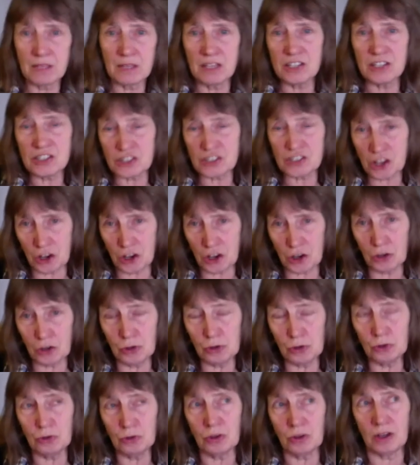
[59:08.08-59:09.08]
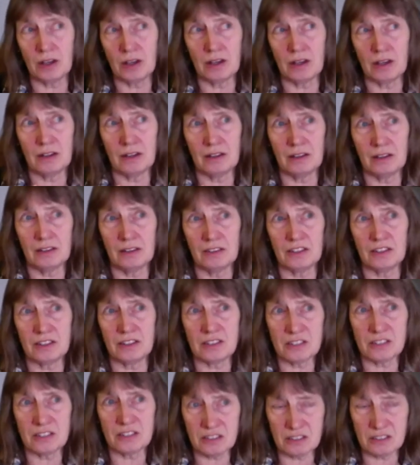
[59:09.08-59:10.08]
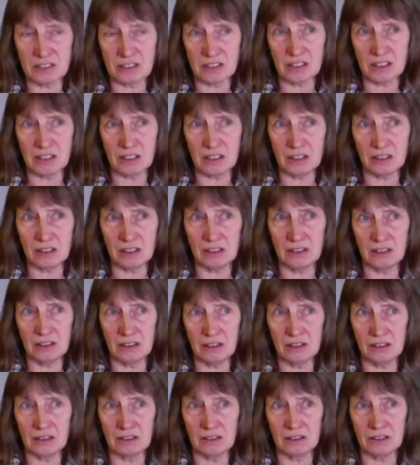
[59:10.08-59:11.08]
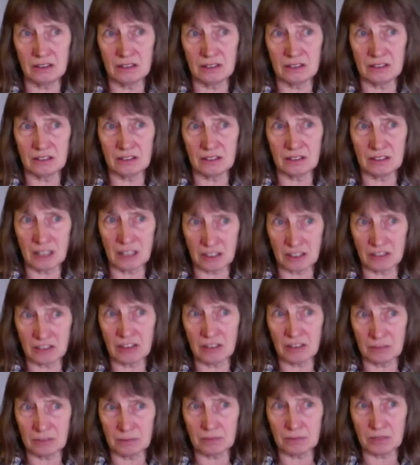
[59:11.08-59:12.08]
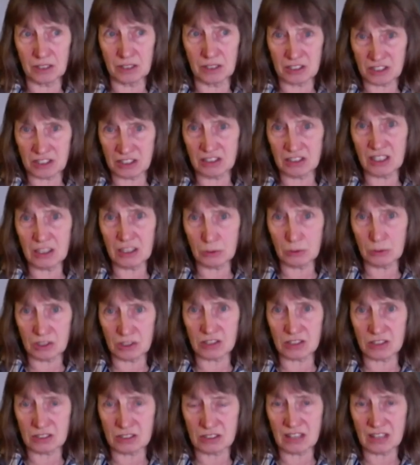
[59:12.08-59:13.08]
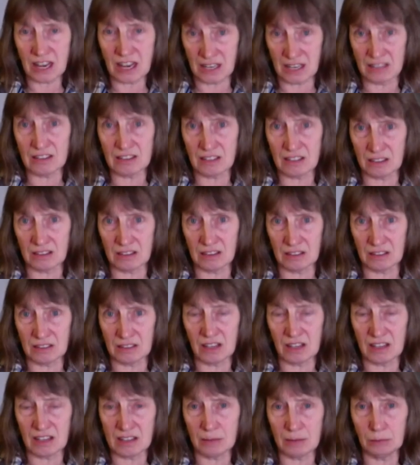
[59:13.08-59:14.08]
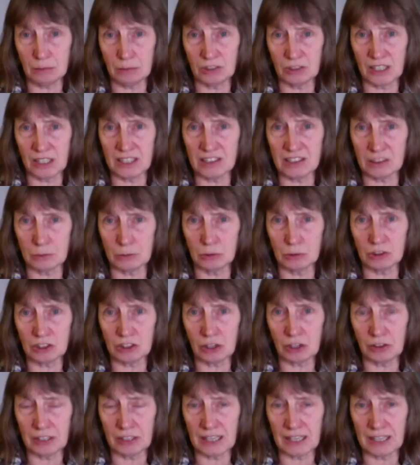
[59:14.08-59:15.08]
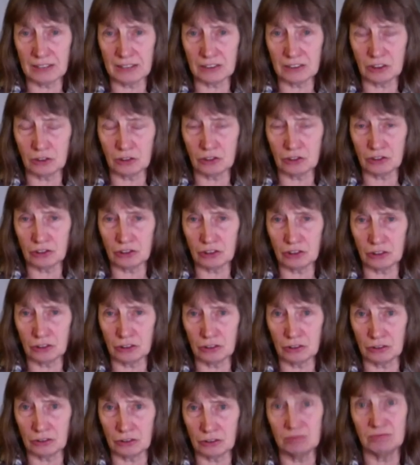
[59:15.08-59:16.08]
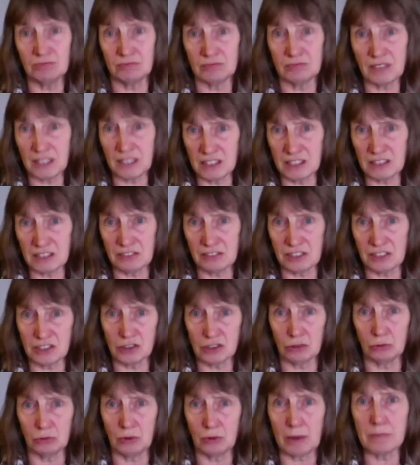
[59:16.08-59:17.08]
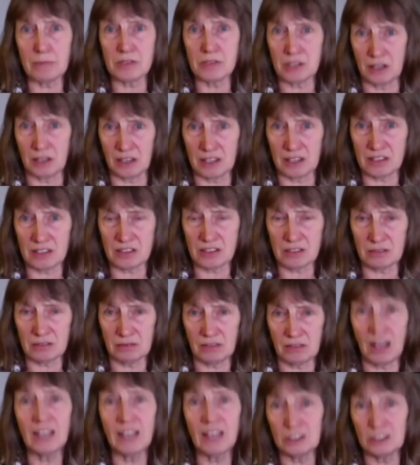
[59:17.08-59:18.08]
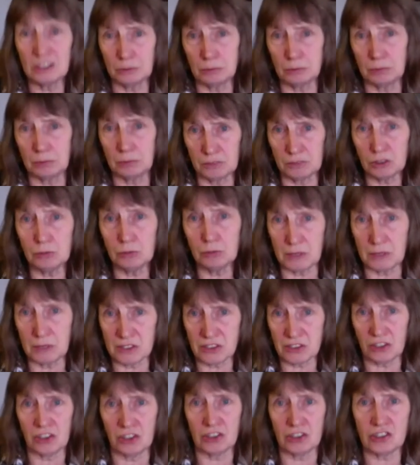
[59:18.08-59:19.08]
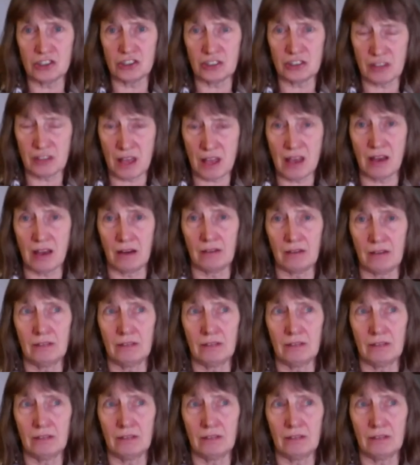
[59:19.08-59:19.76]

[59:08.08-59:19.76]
So the, the, the sequence date, the assembled data was going out onto individual websites and could, could be searched there.